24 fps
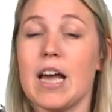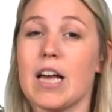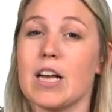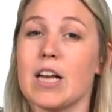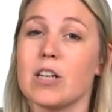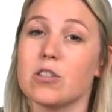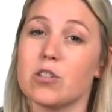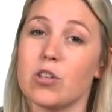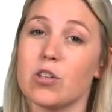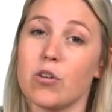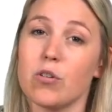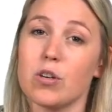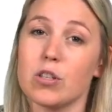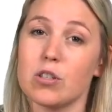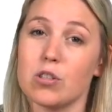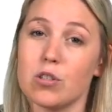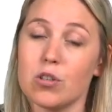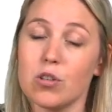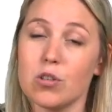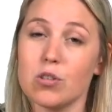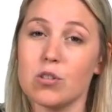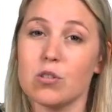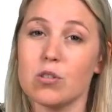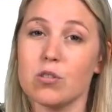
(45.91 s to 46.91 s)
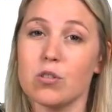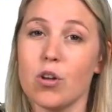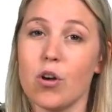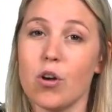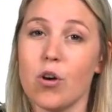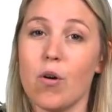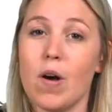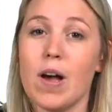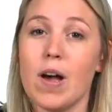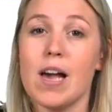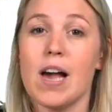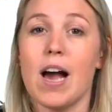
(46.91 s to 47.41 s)
And so it's good to
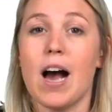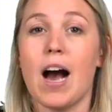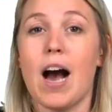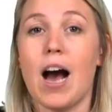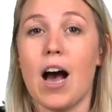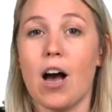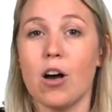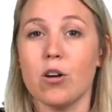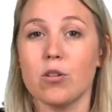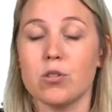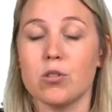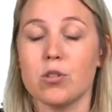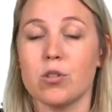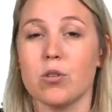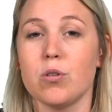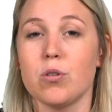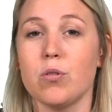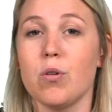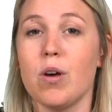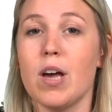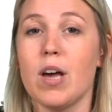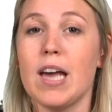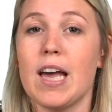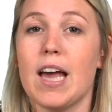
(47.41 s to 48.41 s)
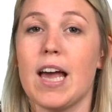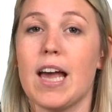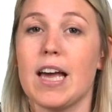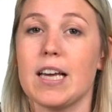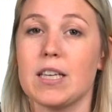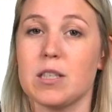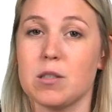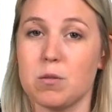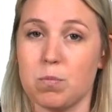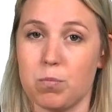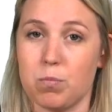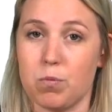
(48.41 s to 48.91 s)
know how to
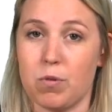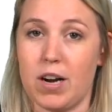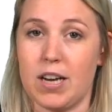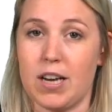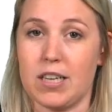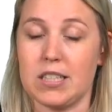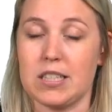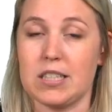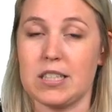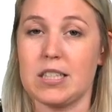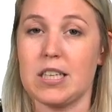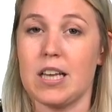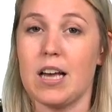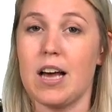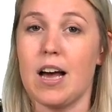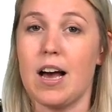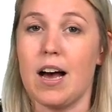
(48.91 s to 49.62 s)
express